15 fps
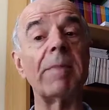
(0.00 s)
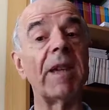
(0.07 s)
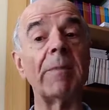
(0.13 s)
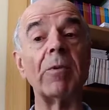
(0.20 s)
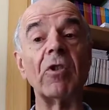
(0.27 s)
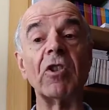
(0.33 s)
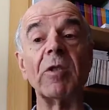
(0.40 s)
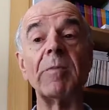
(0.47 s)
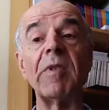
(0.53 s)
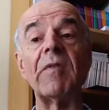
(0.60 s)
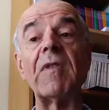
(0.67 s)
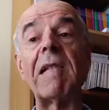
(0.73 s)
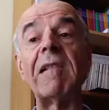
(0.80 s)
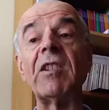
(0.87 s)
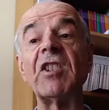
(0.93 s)
People can be
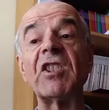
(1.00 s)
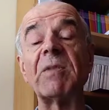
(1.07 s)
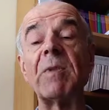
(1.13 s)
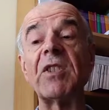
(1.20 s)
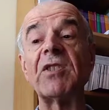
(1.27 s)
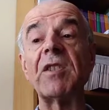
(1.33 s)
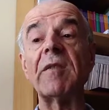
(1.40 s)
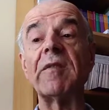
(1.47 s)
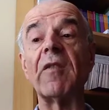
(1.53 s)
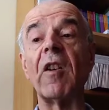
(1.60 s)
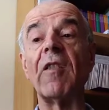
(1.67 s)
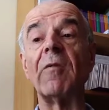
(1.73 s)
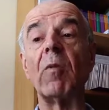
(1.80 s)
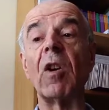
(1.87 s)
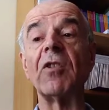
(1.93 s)
very dismissive
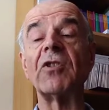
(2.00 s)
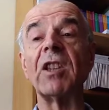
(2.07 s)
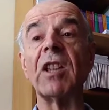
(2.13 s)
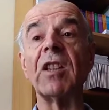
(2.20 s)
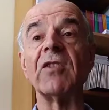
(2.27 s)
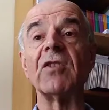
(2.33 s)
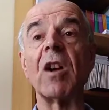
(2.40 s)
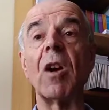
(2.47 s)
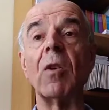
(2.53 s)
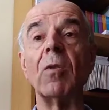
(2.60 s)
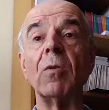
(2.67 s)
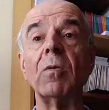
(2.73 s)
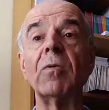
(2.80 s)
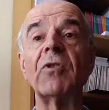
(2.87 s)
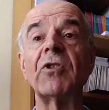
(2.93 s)
of what is
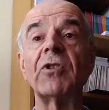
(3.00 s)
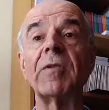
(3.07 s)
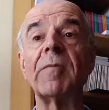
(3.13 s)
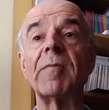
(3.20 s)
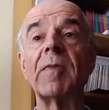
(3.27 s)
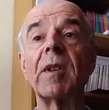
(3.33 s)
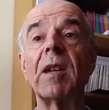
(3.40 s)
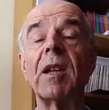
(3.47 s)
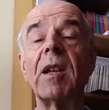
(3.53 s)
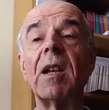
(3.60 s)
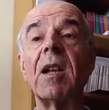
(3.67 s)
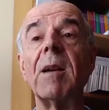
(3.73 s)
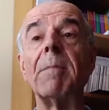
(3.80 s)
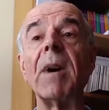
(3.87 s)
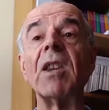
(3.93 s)
old.
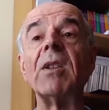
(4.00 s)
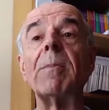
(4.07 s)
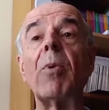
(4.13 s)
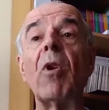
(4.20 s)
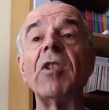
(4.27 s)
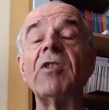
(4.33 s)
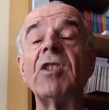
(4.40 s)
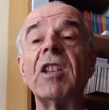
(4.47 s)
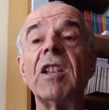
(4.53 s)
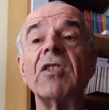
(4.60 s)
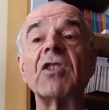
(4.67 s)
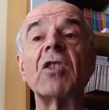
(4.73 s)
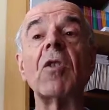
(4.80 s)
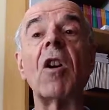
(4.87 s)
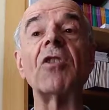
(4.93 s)
But the point
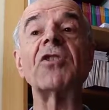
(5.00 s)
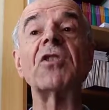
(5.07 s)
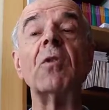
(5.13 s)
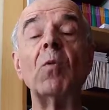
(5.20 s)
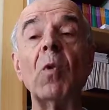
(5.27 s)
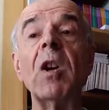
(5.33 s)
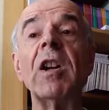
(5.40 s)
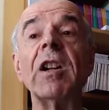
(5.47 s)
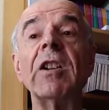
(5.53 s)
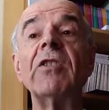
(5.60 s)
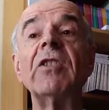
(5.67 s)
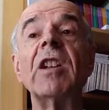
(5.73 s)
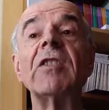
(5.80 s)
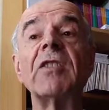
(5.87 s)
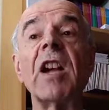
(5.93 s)
is, God's
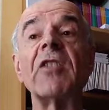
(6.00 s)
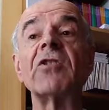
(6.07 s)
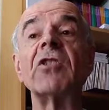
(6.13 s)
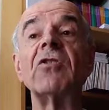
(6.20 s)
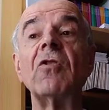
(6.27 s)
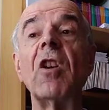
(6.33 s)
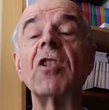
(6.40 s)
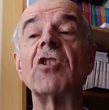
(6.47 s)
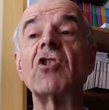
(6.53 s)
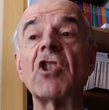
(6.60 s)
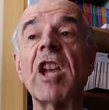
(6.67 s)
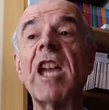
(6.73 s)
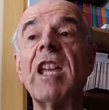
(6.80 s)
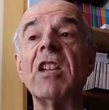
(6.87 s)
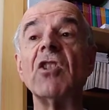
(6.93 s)
word does not
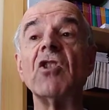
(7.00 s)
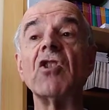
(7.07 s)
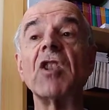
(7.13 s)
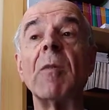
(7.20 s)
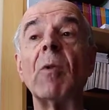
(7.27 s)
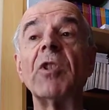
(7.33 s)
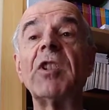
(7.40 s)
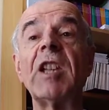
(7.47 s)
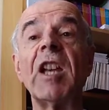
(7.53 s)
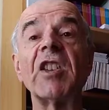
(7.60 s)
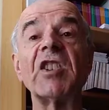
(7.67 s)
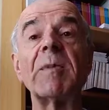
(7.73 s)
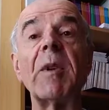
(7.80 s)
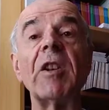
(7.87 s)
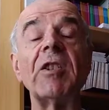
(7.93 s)
change. And what he
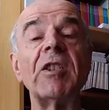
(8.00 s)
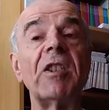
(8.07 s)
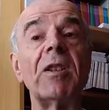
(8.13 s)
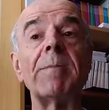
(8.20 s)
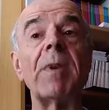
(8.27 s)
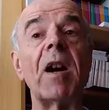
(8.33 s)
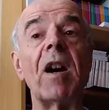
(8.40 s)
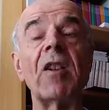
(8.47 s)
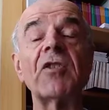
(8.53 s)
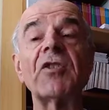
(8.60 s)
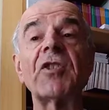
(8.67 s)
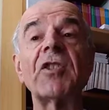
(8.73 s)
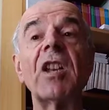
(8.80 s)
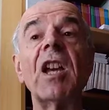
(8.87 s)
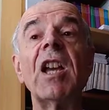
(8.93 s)
has spoken in the
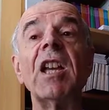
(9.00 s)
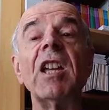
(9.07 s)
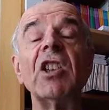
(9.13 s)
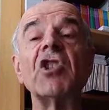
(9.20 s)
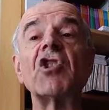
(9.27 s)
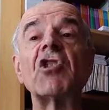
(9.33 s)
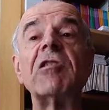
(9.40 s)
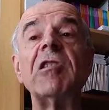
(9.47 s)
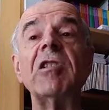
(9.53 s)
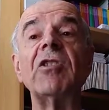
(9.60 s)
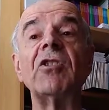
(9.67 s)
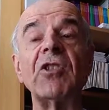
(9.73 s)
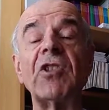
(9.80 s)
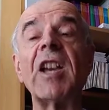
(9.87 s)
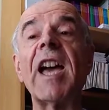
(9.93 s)
past is
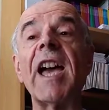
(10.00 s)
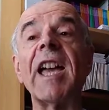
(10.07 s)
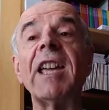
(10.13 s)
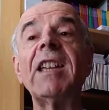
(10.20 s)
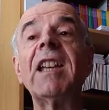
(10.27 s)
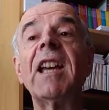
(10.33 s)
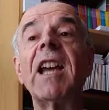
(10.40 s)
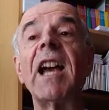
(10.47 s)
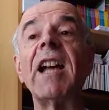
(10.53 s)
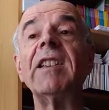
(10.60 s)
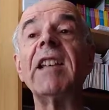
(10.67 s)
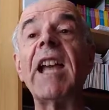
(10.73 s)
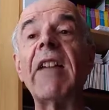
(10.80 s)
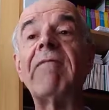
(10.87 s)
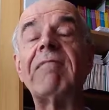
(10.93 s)
true today
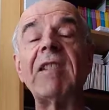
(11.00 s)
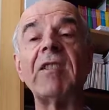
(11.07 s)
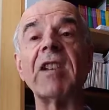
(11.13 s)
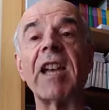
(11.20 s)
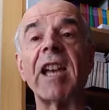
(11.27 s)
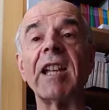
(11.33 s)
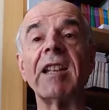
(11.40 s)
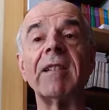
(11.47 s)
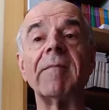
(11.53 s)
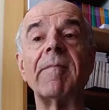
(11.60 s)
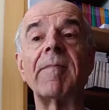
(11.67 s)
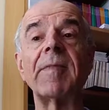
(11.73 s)
and every day.